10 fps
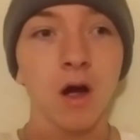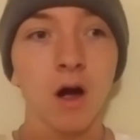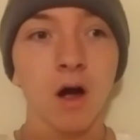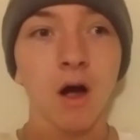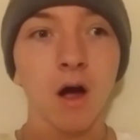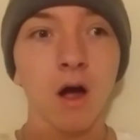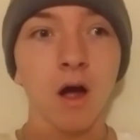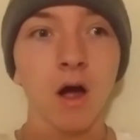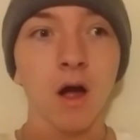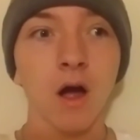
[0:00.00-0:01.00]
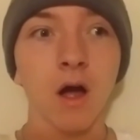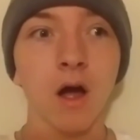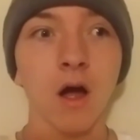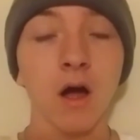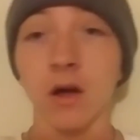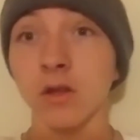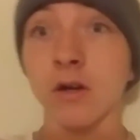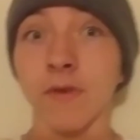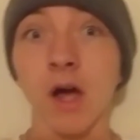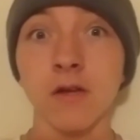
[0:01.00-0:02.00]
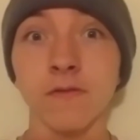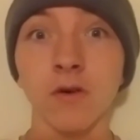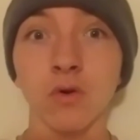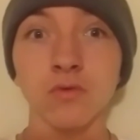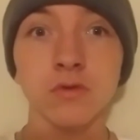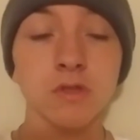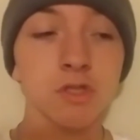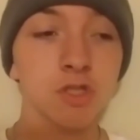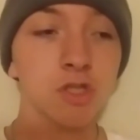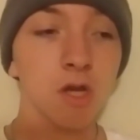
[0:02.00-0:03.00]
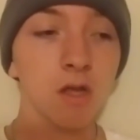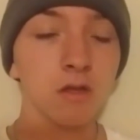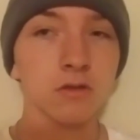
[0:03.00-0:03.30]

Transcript: A lot of iPhones and shit.